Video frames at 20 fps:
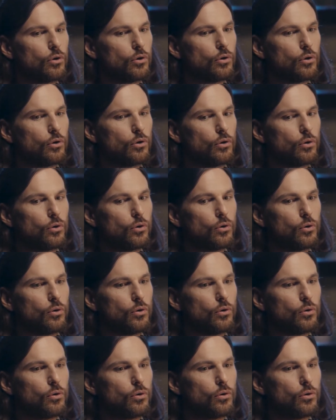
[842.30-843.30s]

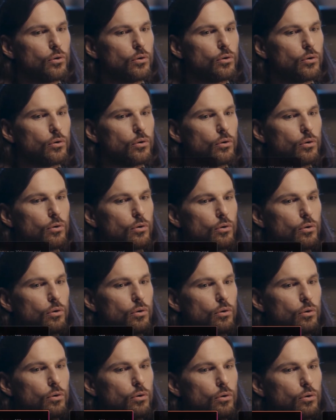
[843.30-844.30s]

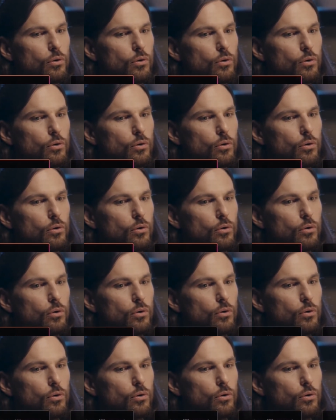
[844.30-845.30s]

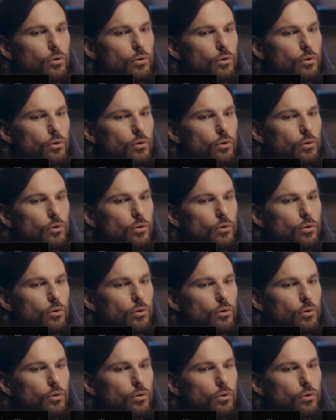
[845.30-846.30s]
Nothing is said.